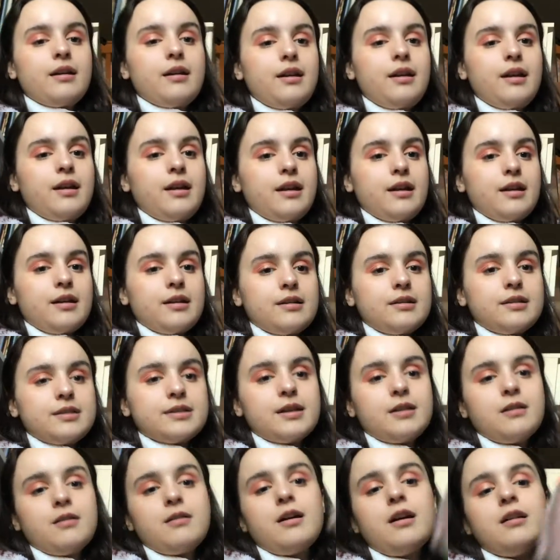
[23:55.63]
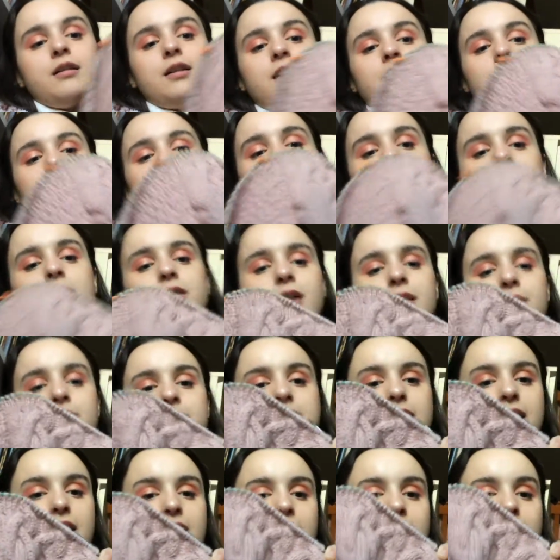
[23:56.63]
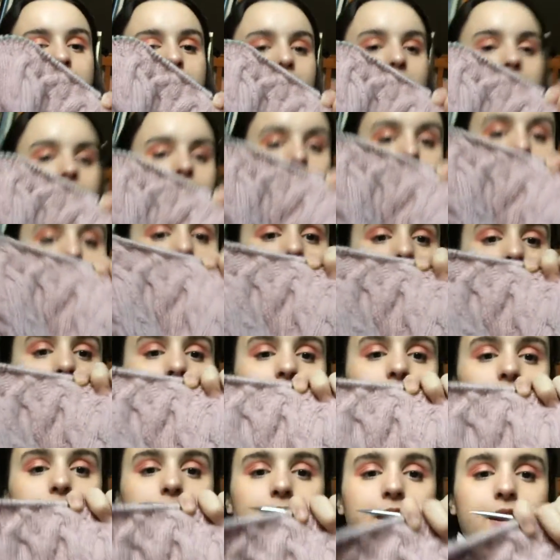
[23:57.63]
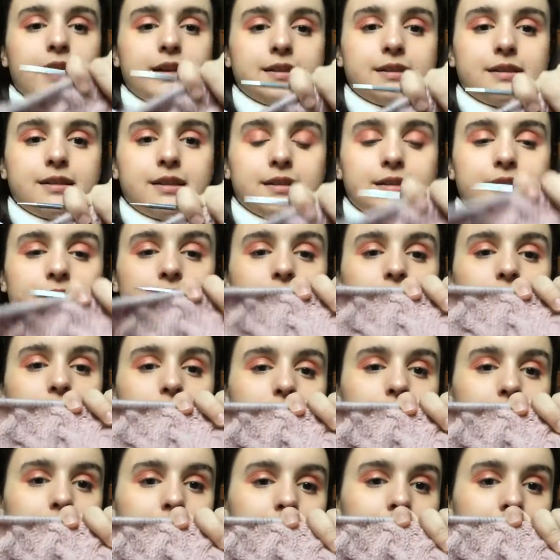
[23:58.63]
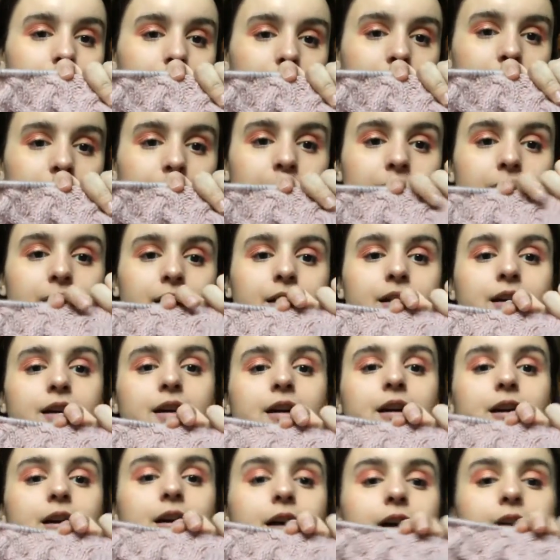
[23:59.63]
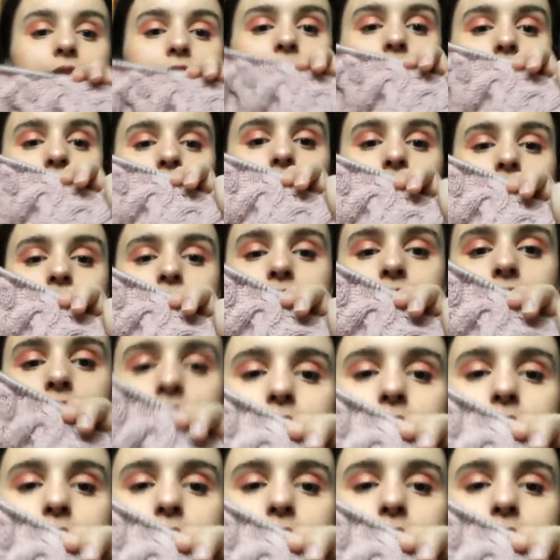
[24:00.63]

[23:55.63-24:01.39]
and so I'll keep you updated on how my vest is going. I am so